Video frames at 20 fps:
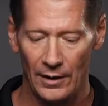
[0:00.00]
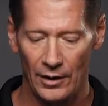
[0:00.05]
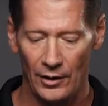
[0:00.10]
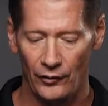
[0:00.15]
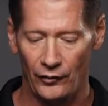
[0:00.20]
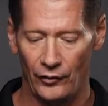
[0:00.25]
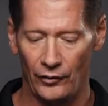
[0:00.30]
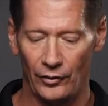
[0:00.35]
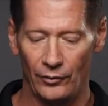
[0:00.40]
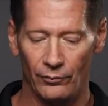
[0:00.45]

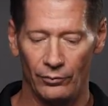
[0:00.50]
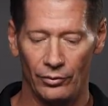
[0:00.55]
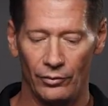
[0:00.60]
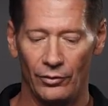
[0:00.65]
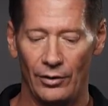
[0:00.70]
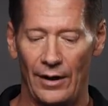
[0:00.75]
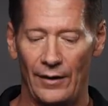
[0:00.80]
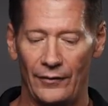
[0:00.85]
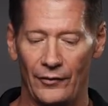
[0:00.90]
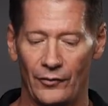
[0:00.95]
So you
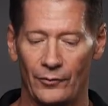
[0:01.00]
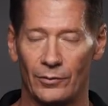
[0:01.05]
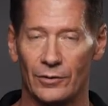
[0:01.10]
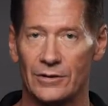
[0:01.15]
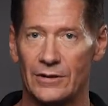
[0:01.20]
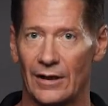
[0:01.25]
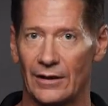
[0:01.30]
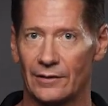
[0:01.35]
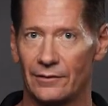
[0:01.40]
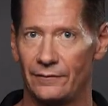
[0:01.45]
pull out this
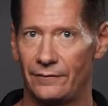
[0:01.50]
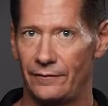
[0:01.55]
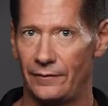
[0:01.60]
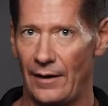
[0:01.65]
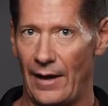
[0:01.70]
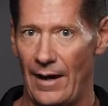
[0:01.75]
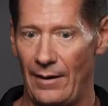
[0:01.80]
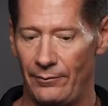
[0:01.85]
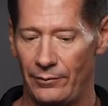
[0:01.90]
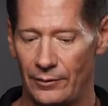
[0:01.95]
protective
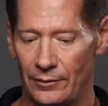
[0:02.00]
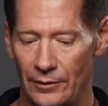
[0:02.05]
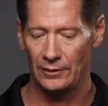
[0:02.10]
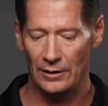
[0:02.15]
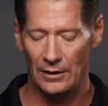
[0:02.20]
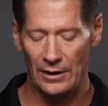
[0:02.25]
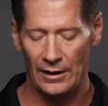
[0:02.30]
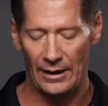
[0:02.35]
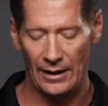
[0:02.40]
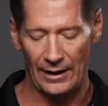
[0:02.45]
flap,
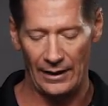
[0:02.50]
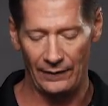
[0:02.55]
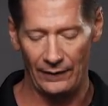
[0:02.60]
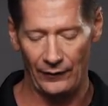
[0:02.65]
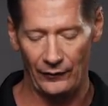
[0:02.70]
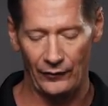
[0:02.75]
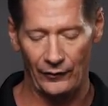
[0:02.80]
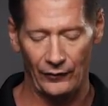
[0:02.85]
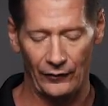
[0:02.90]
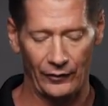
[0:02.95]
and
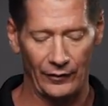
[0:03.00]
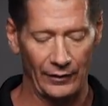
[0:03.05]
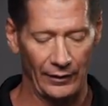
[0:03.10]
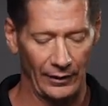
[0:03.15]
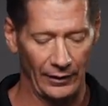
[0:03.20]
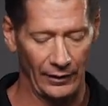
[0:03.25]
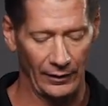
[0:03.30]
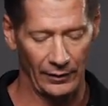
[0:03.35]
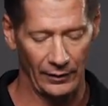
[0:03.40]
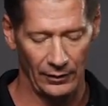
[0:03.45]
this is
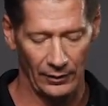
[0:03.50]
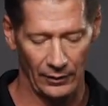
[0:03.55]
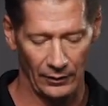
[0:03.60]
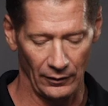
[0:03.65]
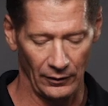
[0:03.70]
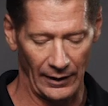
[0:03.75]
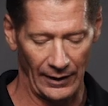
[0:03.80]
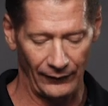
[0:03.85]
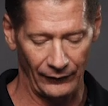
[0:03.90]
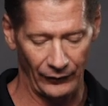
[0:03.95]
the
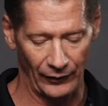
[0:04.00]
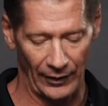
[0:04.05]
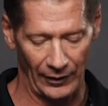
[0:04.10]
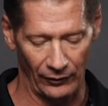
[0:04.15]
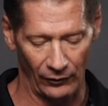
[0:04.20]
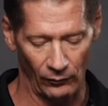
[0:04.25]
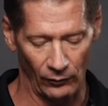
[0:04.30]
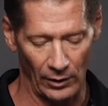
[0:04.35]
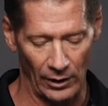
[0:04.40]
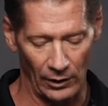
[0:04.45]
left side of
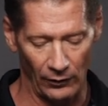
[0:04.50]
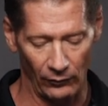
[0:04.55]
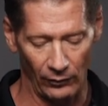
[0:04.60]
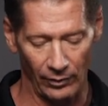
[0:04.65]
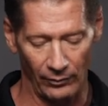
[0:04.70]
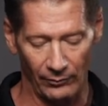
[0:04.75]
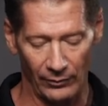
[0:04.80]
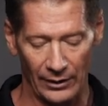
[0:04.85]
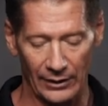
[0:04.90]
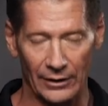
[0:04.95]
the wallet where
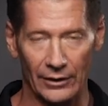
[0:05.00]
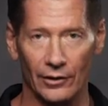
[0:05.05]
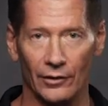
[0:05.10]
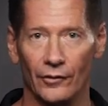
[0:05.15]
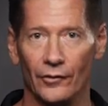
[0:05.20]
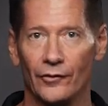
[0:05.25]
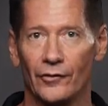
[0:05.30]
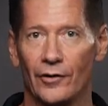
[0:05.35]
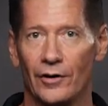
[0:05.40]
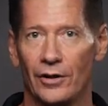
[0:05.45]
the money
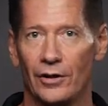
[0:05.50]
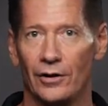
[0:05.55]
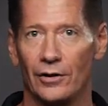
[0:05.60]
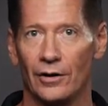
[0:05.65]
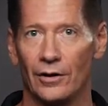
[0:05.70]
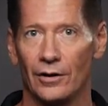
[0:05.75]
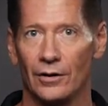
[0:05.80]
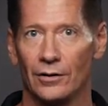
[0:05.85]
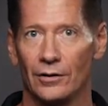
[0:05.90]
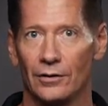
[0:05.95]
goes
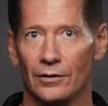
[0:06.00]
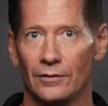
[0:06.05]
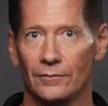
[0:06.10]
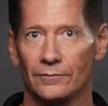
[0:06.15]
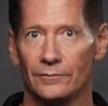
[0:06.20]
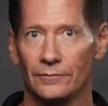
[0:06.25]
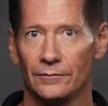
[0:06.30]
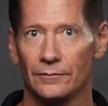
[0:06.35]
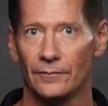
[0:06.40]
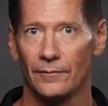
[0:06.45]
here.
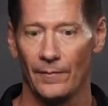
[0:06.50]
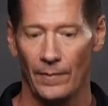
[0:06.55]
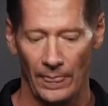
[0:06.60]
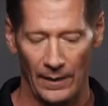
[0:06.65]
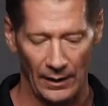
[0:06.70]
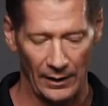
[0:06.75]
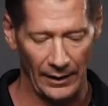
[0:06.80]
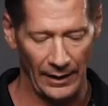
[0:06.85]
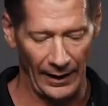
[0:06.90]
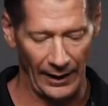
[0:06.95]

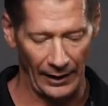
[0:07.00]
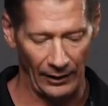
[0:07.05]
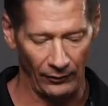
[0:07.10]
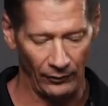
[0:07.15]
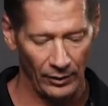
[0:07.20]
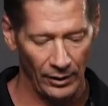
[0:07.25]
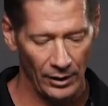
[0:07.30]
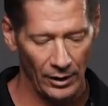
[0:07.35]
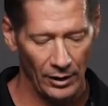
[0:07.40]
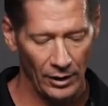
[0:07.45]
Now,
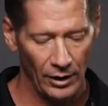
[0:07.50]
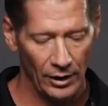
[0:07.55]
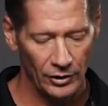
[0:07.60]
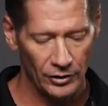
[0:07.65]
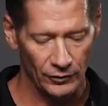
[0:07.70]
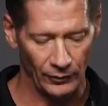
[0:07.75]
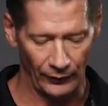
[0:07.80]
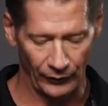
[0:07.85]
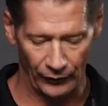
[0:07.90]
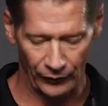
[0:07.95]

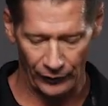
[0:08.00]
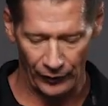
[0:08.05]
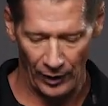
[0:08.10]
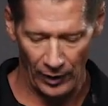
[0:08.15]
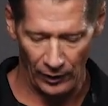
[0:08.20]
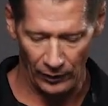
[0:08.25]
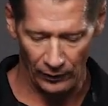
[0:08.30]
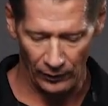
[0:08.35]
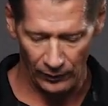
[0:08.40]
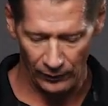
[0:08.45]
to
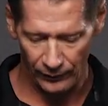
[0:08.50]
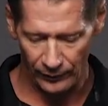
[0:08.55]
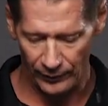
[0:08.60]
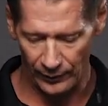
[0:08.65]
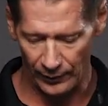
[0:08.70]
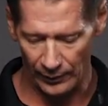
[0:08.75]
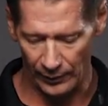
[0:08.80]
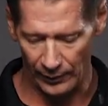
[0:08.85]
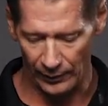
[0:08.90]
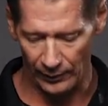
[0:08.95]
install
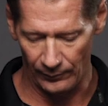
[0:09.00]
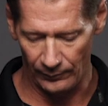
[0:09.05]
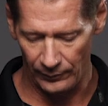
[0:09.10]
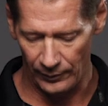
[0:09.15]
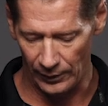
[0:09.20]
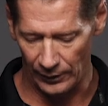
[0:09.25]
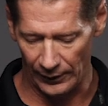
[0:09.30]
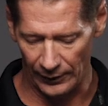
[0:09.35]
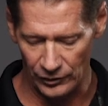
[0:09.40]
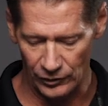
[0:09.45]
the
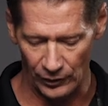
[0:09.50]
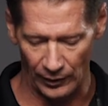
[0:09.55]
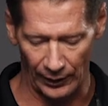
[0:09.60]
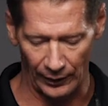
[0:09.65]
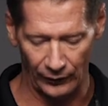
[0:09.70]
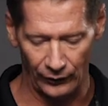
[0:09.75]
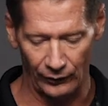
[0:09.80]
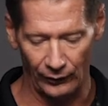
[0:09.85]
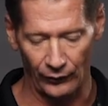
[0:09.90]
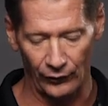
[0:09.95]

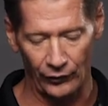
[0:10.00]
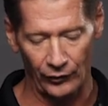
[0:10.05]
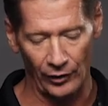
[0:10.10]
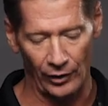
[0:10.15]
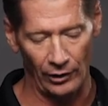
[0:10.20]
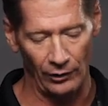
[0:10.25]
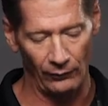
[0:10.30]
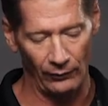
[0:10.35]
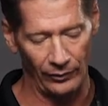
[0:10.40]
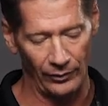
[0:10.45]
electronics, you
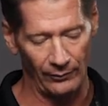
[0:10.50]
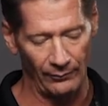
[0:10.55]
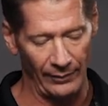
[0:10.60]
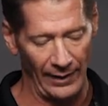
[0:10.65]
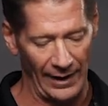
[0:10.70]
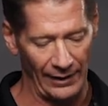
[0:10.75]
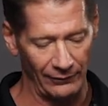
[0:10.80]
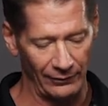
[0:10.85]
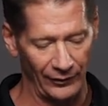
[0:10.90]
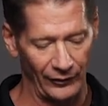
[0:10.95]
install it with the
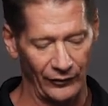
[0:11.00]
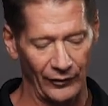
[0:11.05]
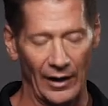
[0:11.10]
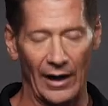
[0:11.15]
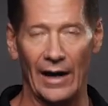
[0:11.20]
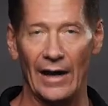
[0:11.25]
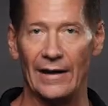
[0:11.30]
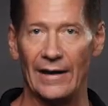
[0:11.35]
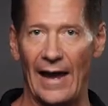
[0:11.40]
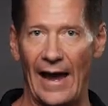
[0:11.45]
battery
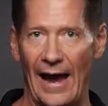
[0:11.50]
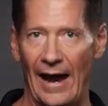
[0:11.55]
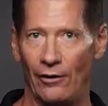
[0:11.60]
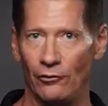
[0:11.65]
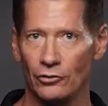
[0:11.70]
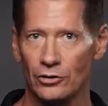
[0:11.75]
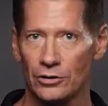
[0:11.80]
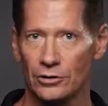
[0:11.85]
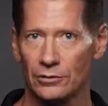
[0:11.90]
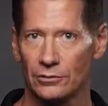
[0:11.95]
side
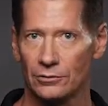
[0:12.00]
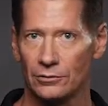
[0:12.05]
out.